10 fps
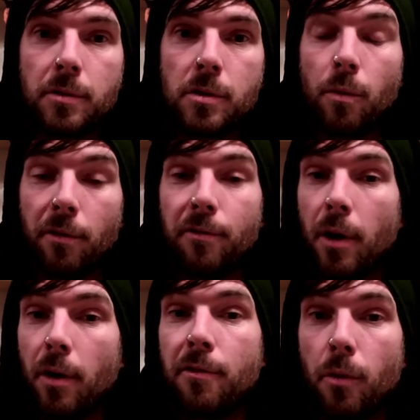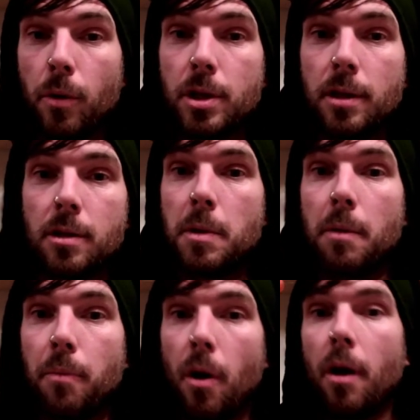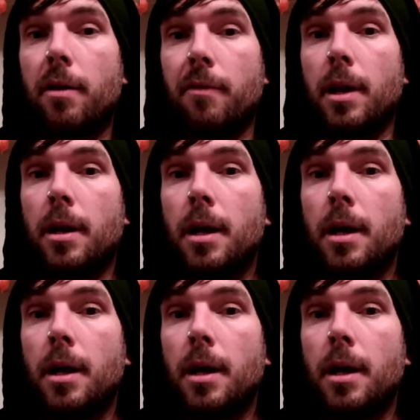So we're very fortunate to be a part of it.